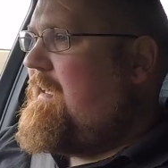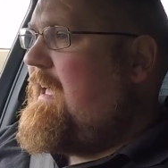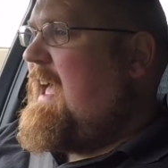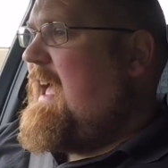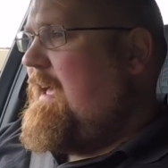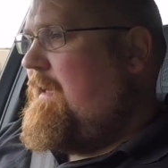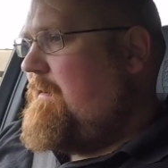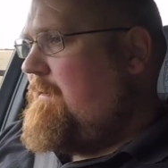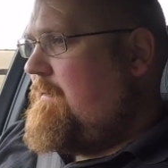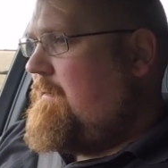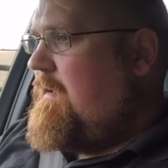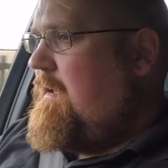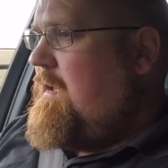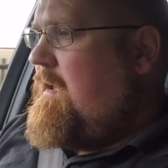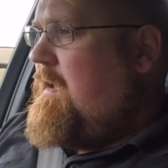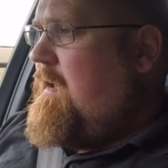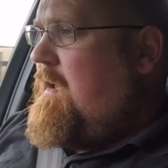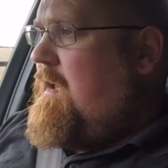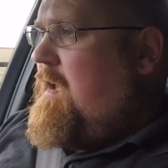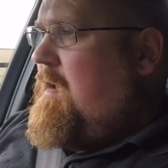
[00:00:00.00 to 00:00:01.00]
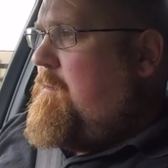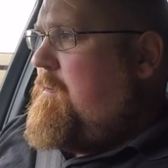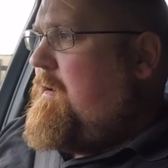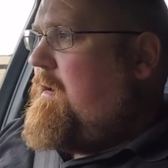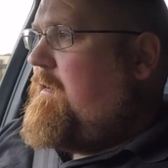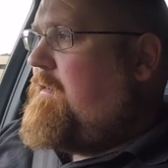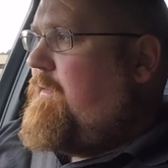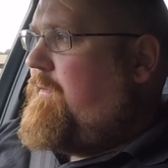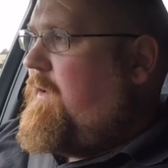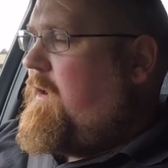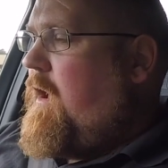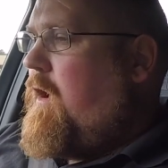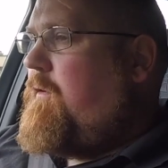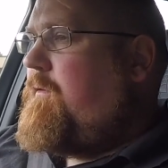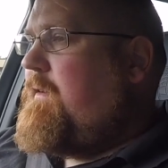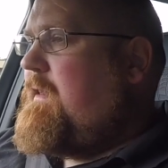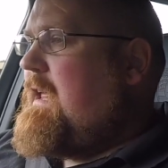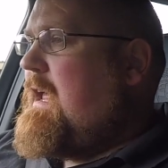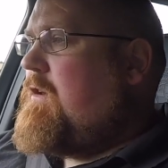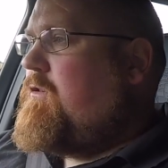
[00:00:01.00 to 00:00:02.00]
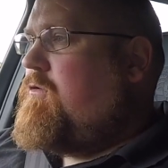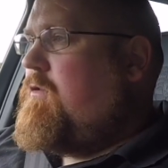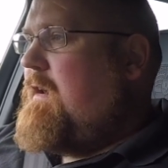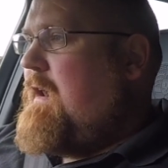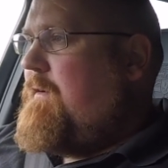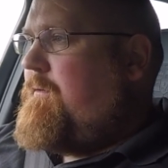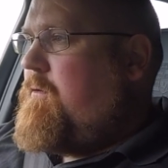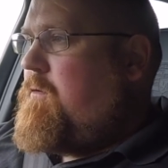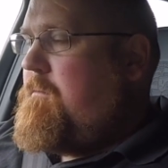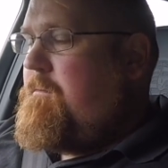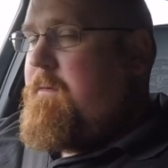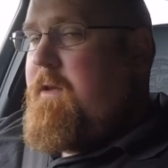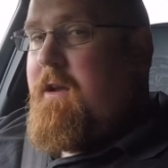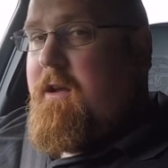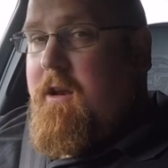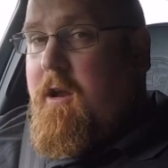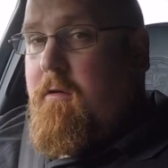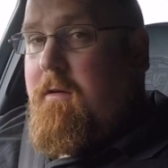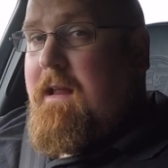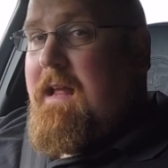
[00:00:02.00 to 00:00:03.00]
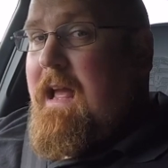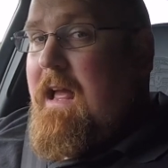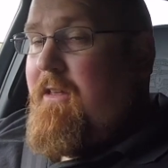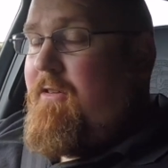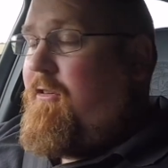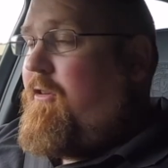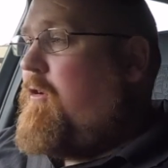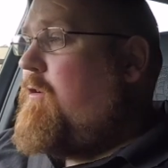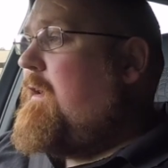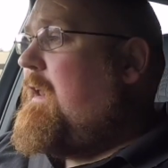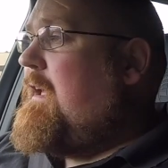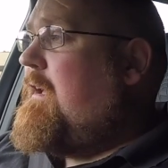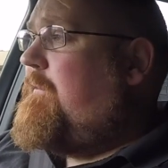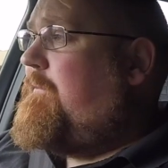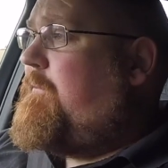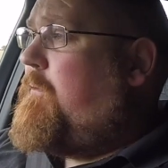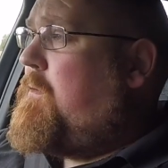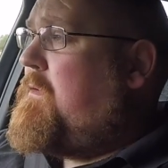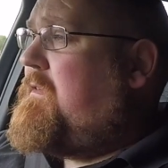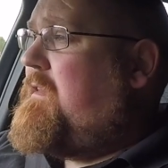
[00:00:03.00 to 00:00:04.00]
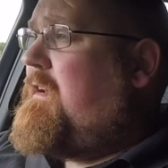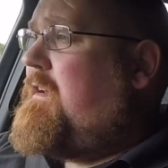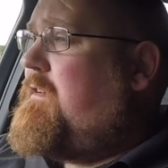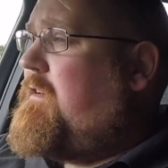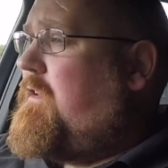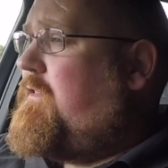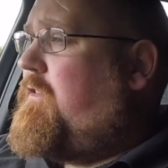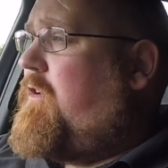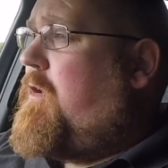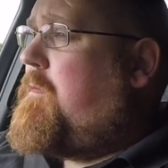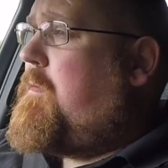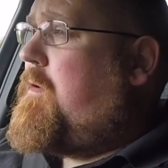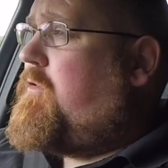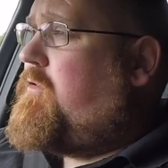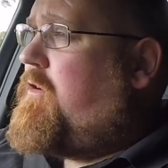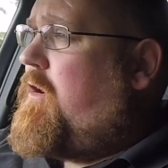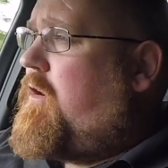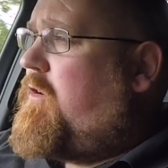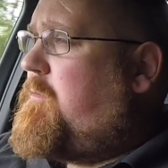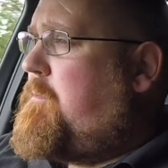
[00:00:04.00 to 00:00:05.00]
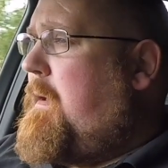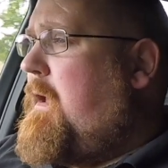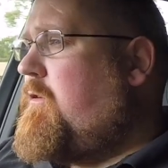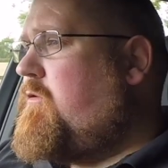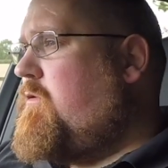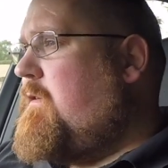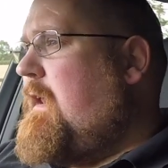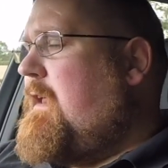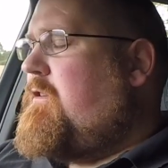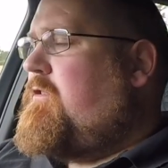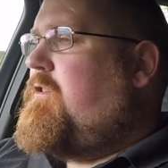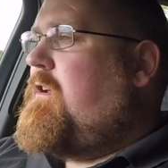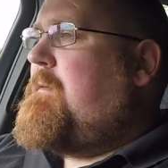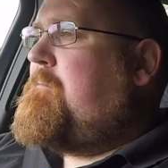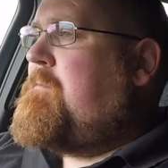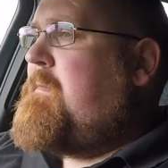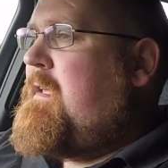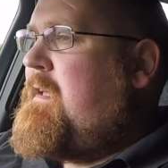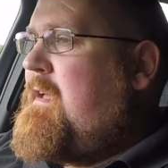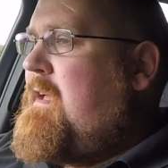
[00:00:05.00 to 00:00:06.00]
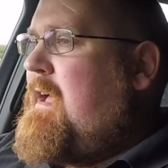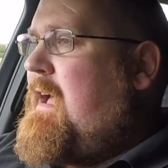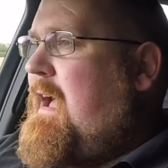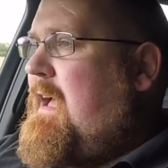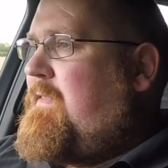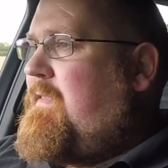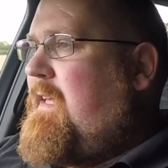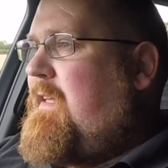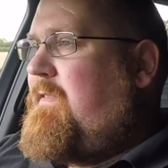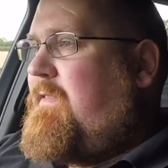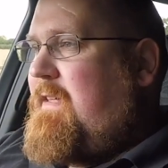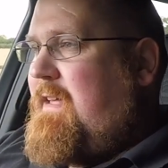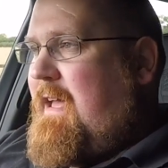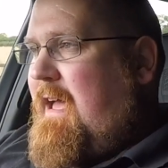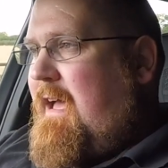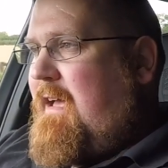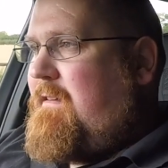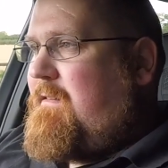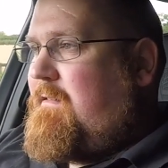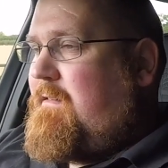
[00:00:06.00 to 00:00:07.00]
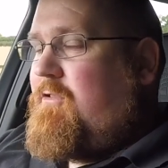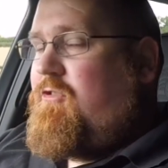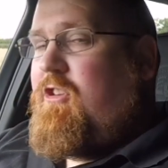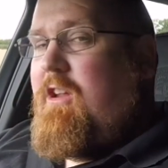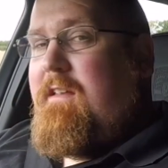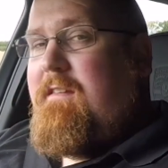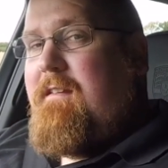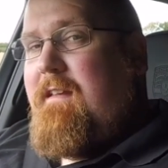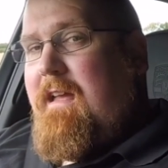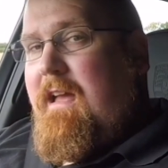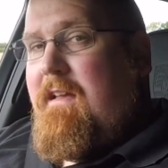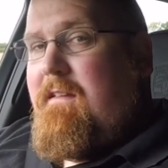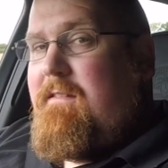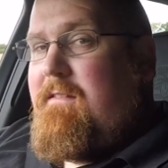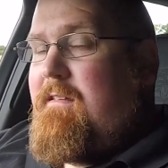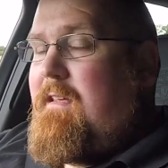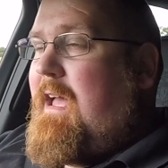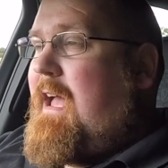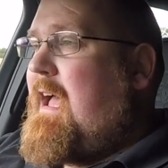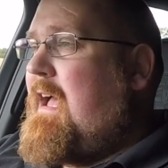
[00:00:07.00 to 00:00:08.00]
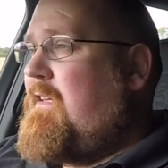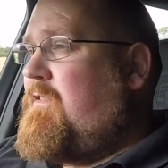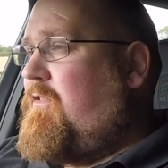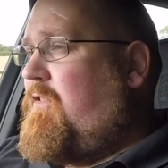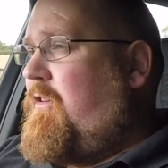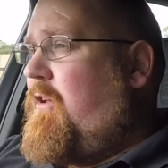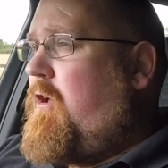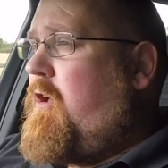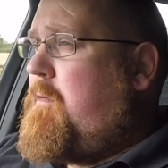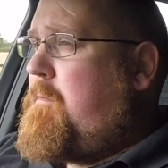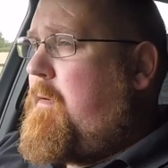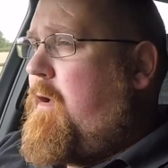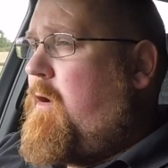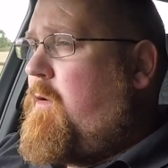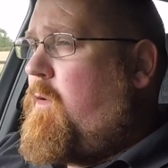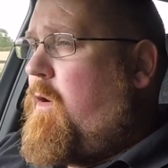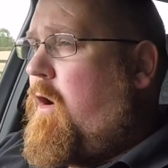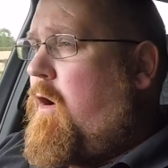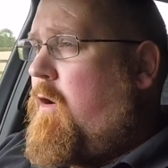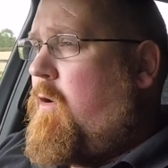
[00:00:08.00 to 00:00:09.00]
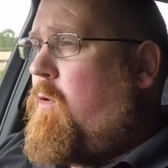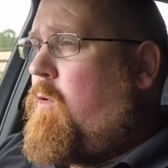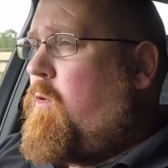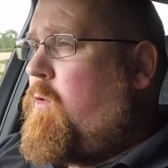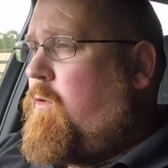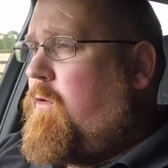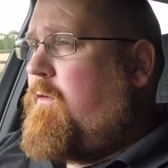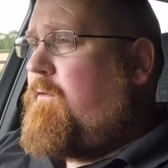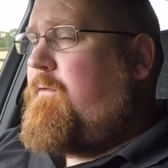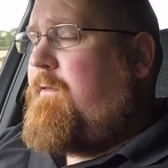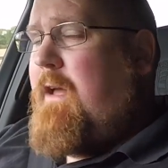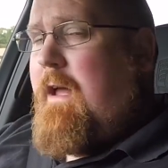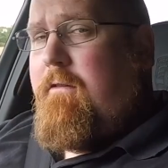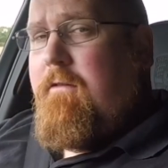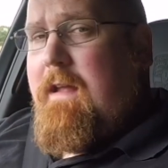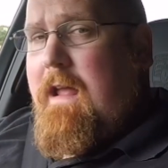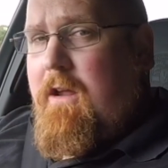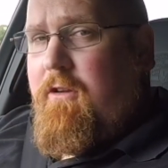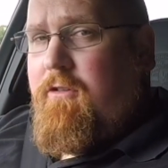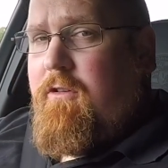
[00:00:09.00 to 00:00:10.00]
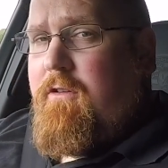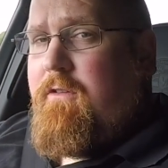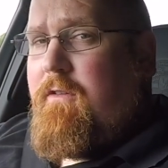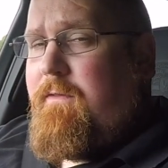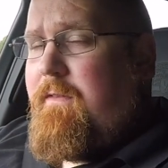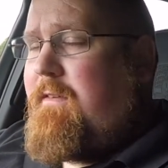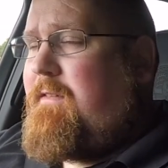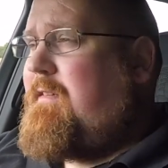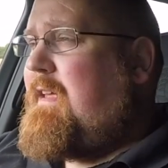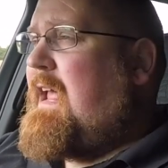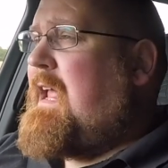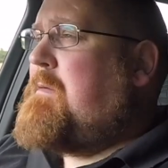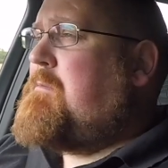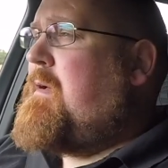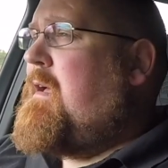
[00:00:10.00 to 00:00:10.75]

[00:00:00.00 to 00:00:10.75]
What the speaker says: S, because if you go for the entry level, you can only get a 2-litre 4-cylinder turbocharged petrol engine, and then the S, GTS and Turbo are all variations of the same